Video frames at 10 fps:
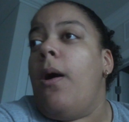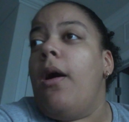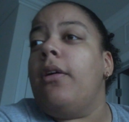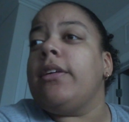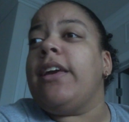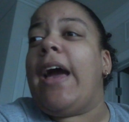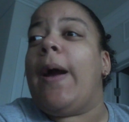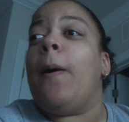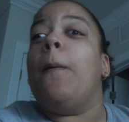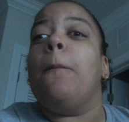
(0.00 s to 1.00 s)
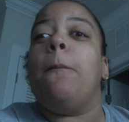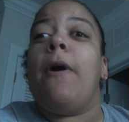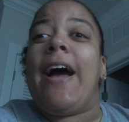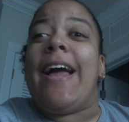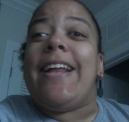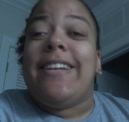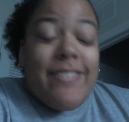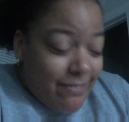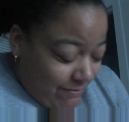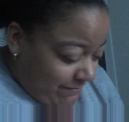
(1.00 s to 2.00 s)
Okay, what?
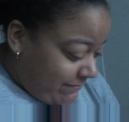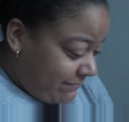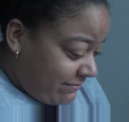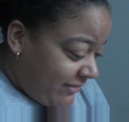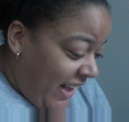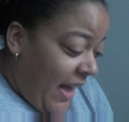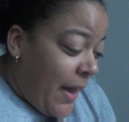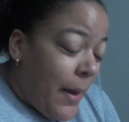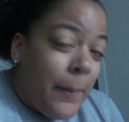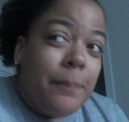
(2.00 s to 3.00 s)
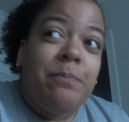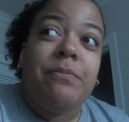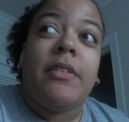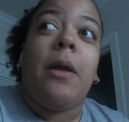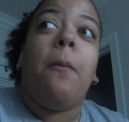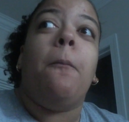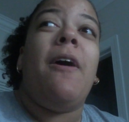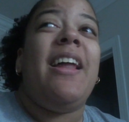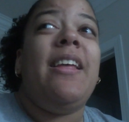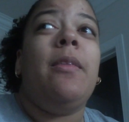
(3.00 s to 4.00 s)
This is Cross Williams, you know?
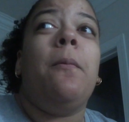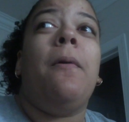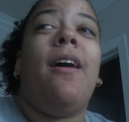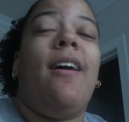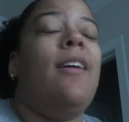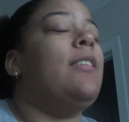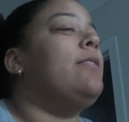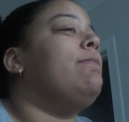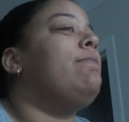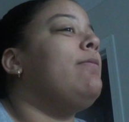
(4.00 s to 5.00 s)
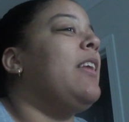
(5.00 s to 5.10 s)
What in the world?